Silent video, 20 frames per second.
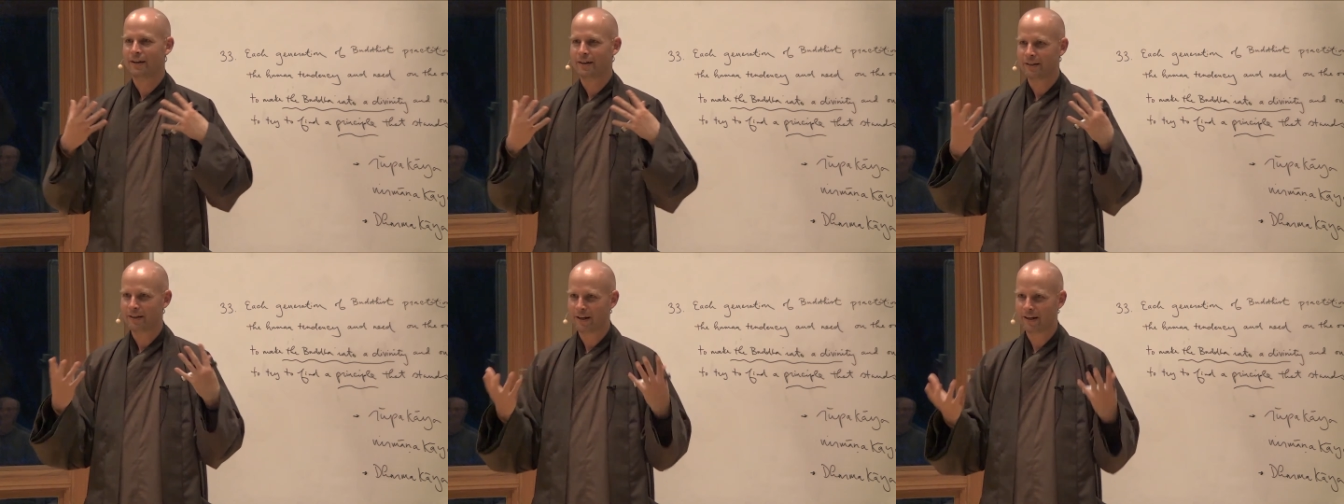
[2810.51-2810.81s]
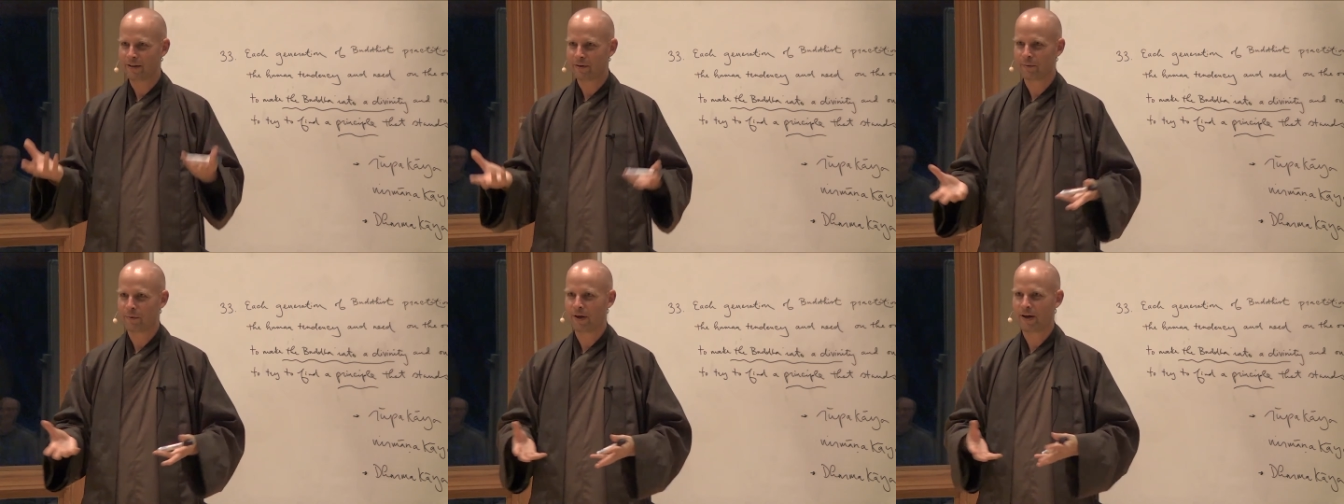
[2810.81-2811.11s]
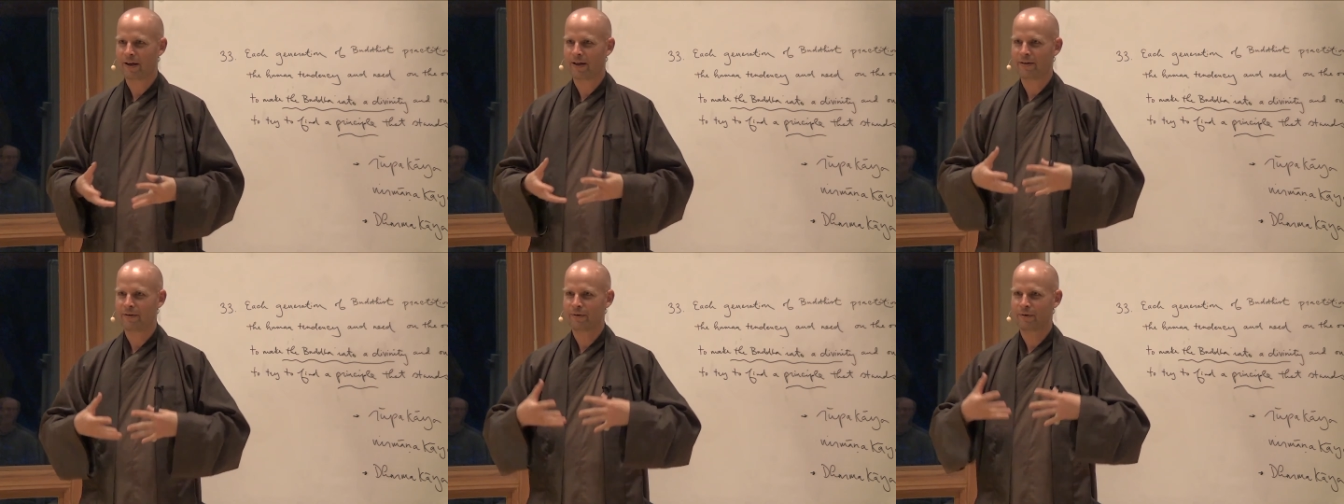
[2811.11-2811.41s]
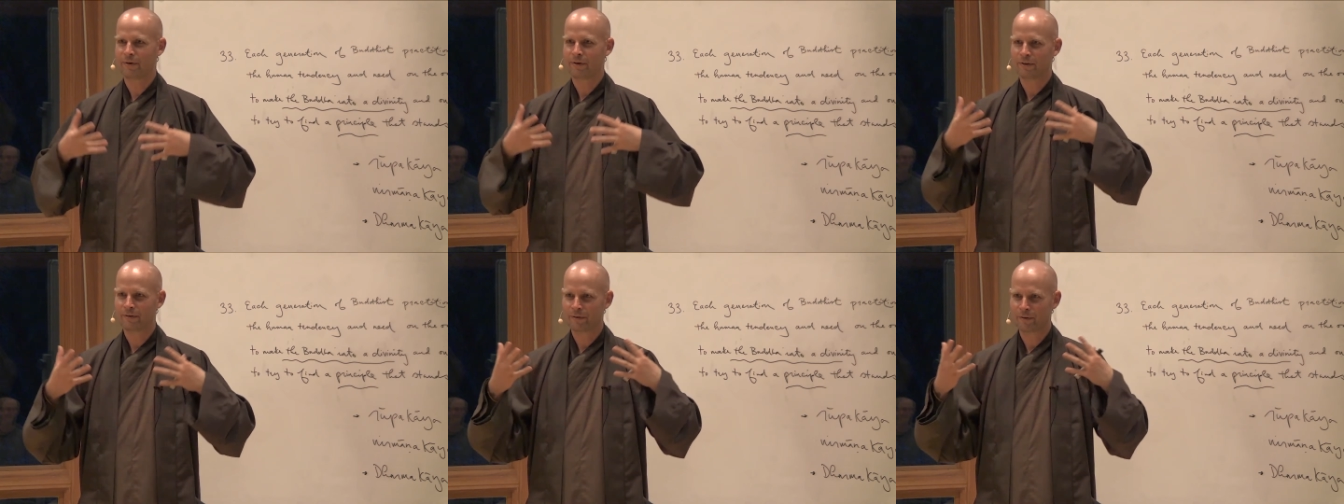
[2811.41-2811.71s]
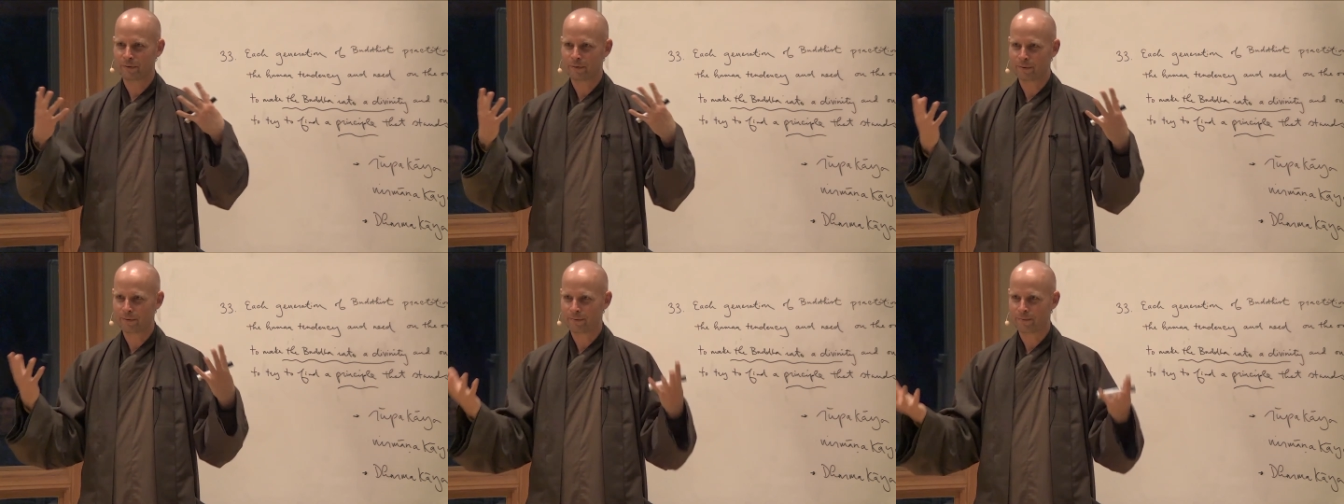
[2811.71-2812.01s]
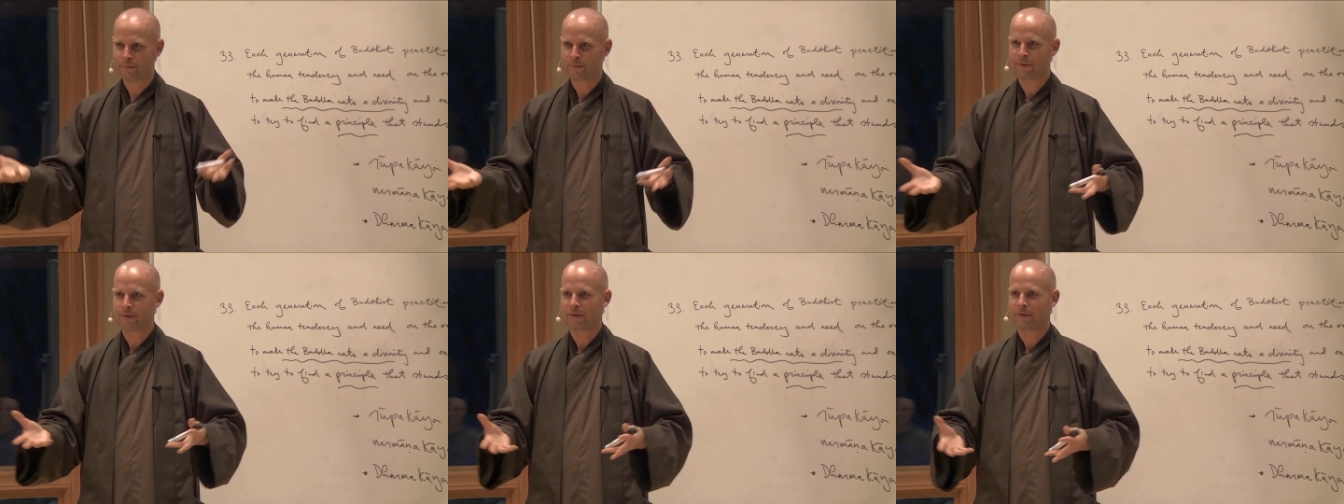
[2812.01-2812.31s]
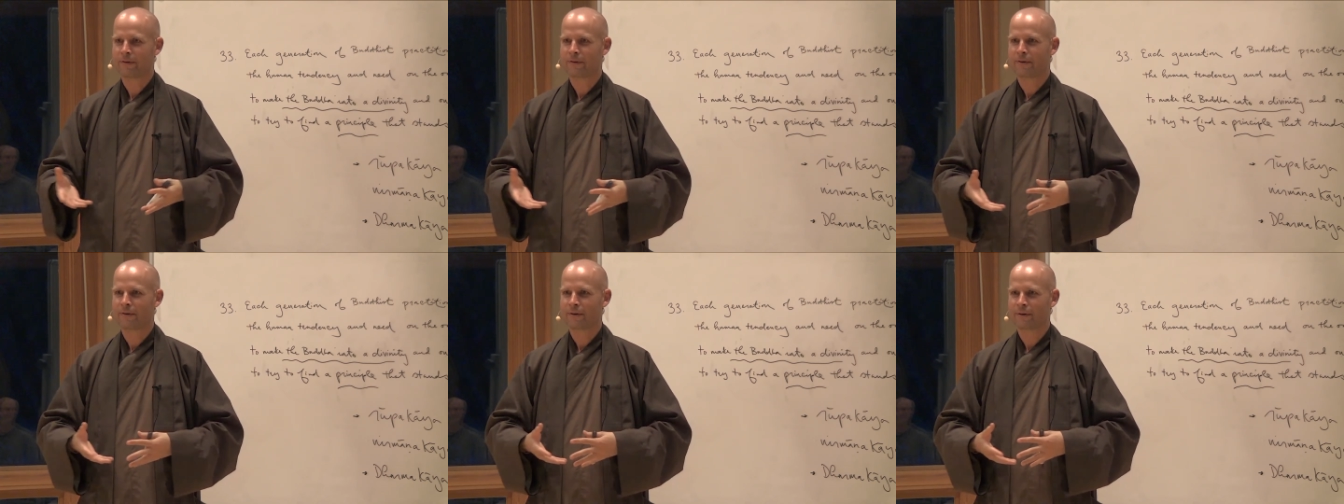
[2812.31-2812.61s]
that is why you are so
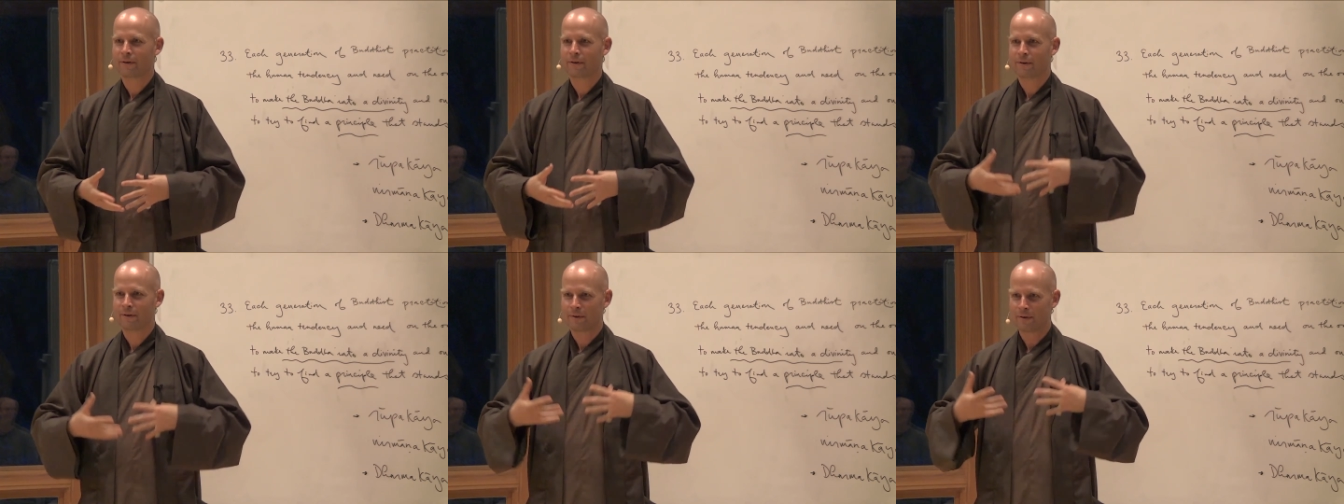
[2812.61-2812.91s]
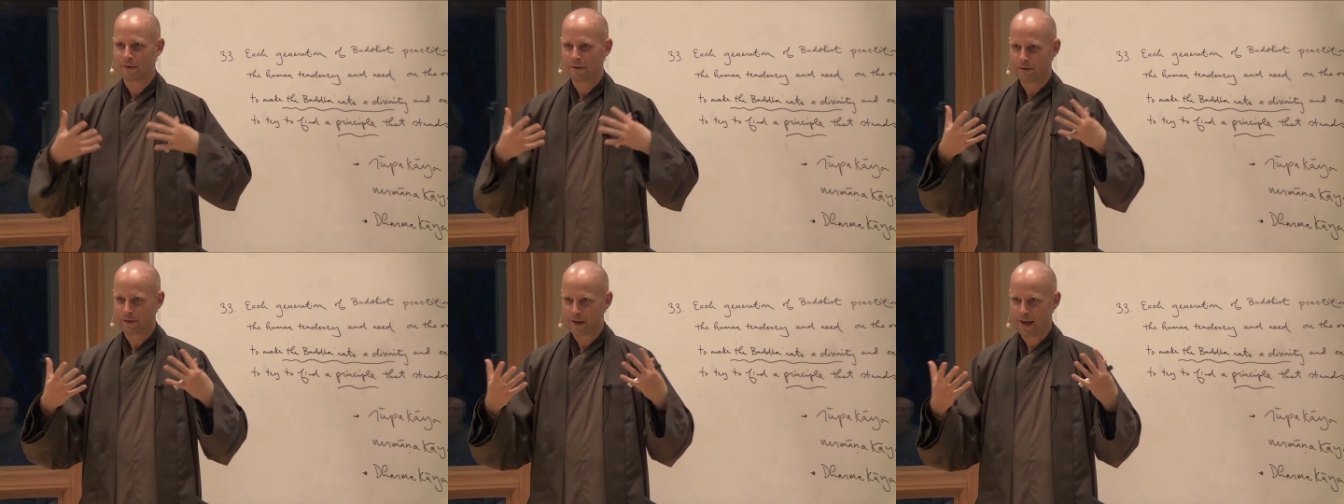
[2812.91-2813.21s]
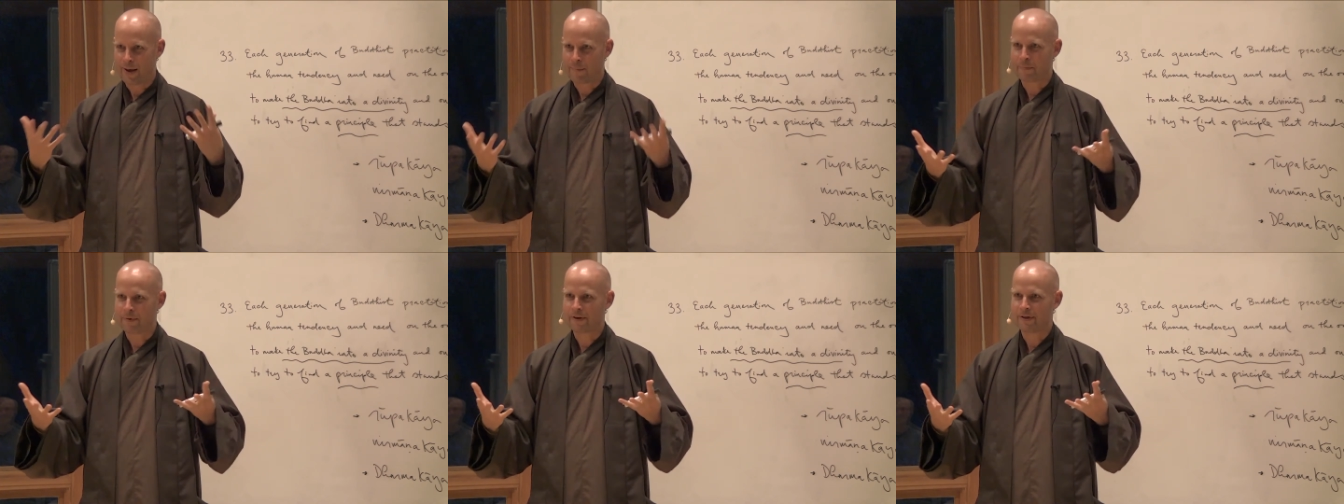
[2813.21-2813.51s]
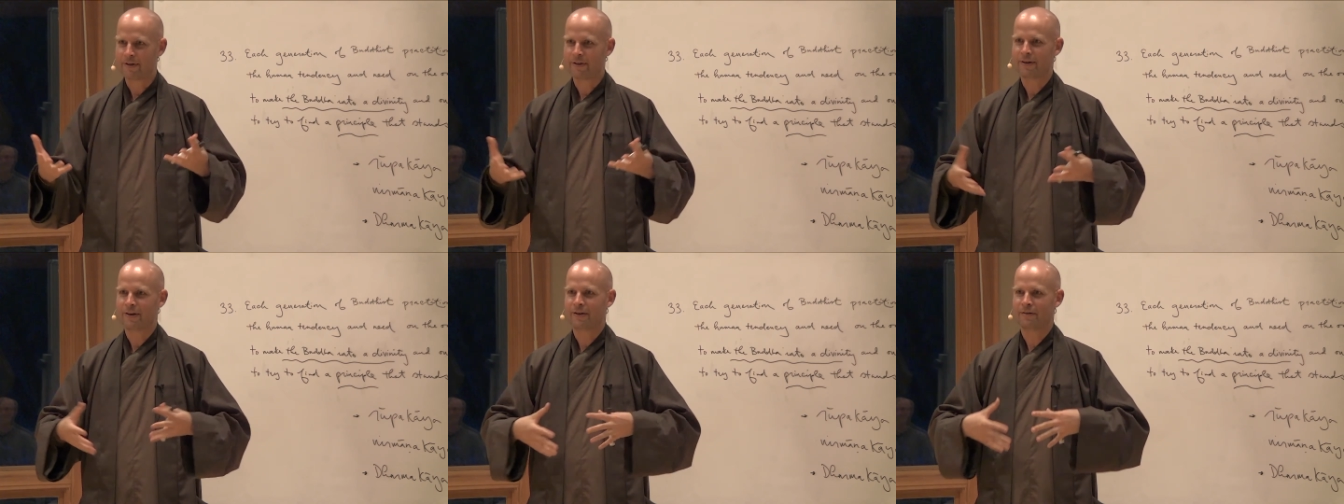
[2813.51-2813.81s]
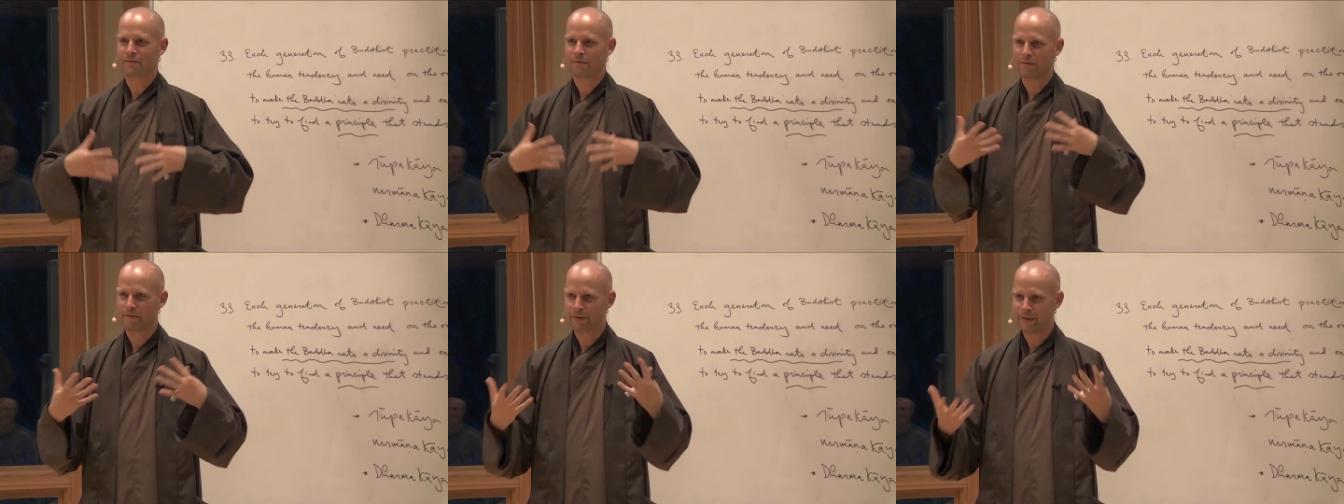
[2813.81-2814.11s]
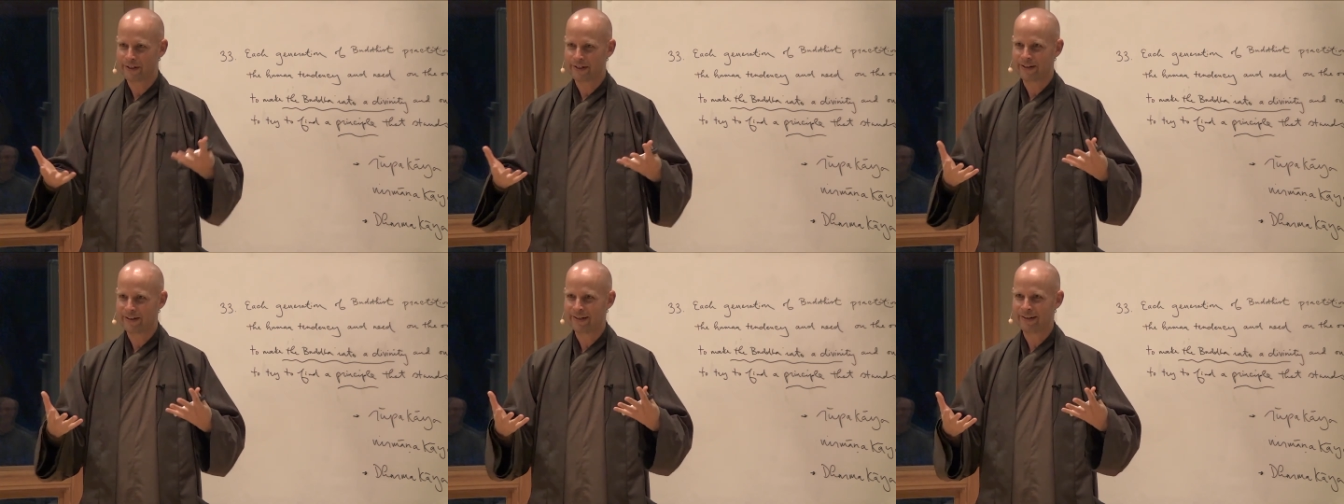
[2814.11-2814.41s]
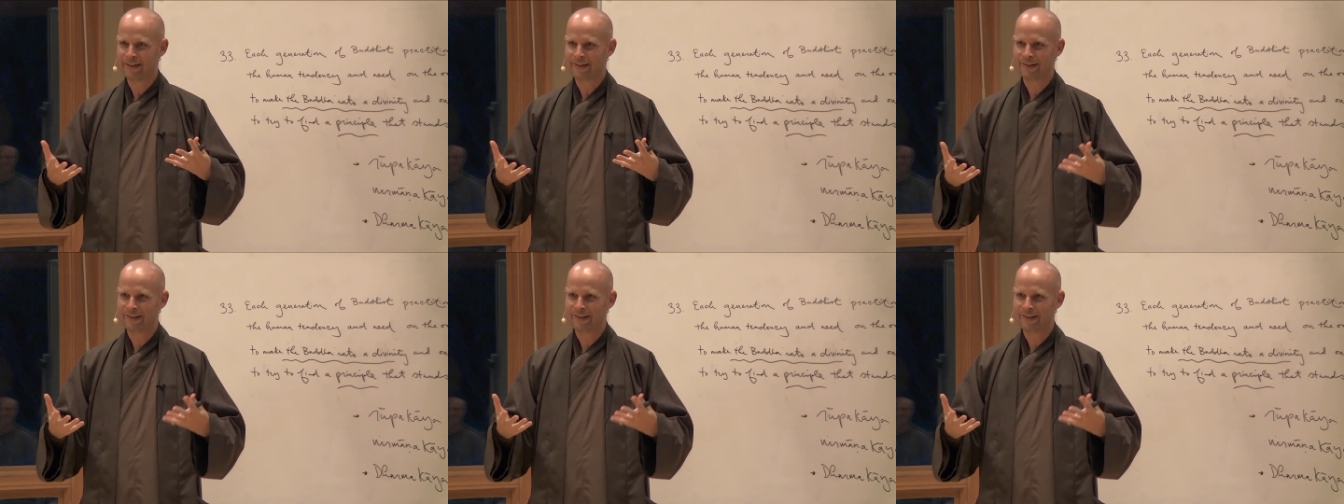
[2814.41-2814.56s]
happy and free.